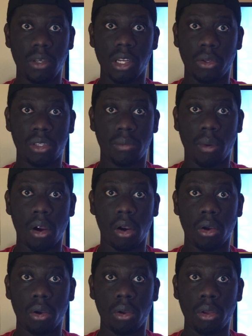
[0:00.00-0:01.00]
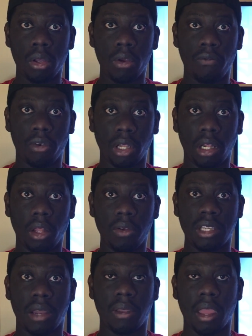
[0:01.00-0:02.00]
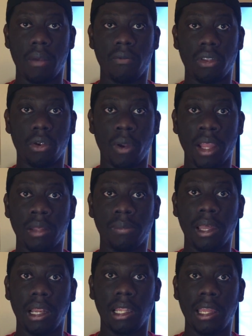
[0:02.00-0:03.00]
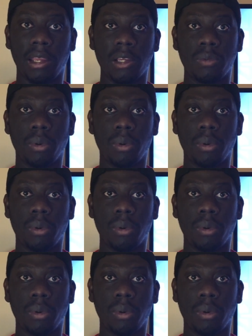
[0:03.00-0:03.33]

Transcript: you know, tomorrow for the closeout game for the right to play the Lakers.